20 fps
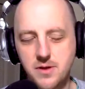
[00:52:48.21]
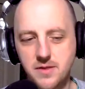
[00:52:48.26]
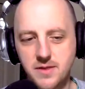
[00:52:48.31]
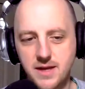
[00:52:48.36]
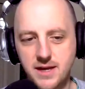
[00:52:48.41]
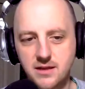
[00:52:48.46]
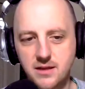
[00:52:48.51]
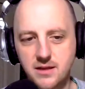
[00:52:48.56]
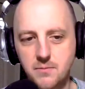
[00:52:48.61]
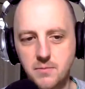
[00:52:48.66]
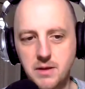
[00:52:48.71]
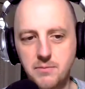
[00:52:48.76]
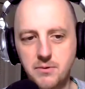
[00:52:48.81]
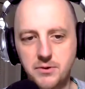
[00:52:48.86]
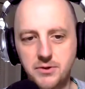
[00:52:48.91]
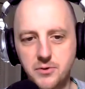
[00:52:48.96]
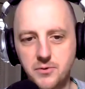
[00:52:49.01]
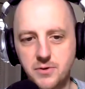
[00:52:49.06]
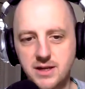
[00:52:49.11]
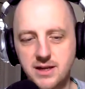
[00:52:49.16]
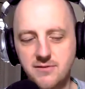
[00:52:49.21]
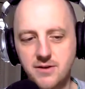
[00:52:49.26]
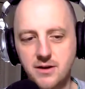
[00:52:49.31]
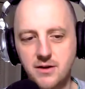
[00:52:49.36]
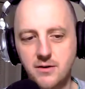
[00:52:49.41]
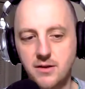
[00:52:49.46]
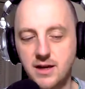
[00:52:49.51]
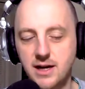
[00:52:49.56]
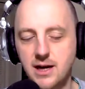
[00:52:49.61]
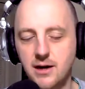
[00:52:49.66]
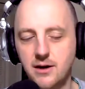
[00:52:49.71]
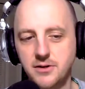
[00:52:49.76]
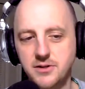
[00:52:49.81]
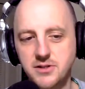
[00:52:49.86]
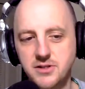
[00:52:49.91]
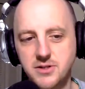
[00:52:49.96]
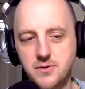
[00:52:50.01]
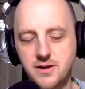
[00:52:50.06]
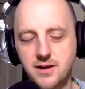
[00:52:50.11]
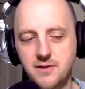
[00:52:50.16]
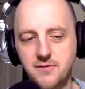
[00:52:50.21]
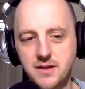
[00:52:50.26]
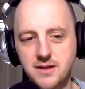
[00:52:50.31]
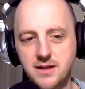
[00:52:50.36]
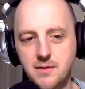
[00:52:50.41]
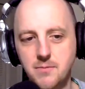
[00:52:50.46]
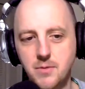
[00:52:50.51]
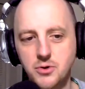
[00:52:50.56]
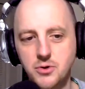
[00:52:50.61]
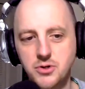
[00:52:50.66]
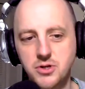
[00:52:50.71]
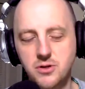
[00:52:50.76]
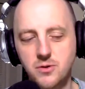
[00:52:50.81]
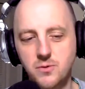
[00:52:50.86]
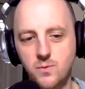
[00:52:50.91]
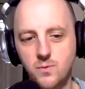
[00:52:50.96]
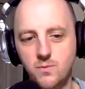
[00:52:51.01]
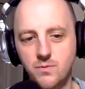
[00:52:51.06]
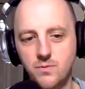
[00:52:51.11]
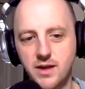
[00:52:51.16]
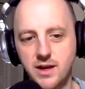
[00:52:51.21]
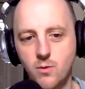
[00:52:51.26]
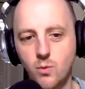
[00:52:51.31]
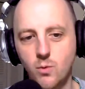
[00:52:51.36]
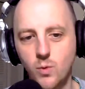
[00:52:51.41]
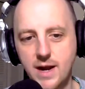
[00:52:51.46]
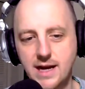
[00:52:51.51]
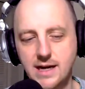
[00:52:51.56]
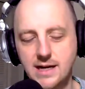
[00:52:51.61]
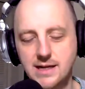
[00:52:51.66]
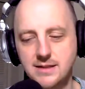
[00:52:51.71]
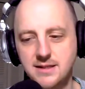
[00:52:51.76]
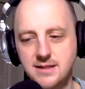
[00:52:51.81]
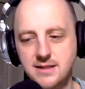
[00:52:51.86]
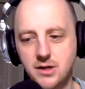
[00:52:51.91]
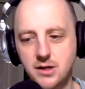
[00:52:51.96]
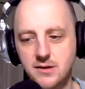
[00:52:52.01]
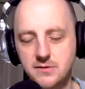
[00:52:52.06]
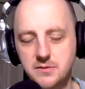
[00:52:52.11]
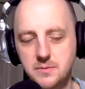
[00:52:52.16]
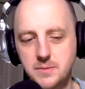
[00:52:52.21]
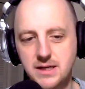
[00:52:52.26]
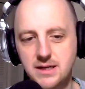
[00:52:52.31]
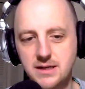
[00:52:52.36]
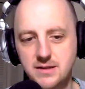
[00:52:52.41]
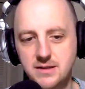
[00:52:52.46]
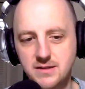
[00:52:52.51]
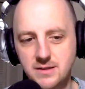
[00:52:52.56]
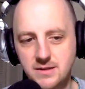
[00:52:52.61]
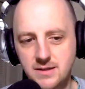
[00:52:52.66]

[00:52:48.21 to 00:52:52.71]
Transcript: than like the people don't give it, or the characters don't give it the emotional like weight it deserves, because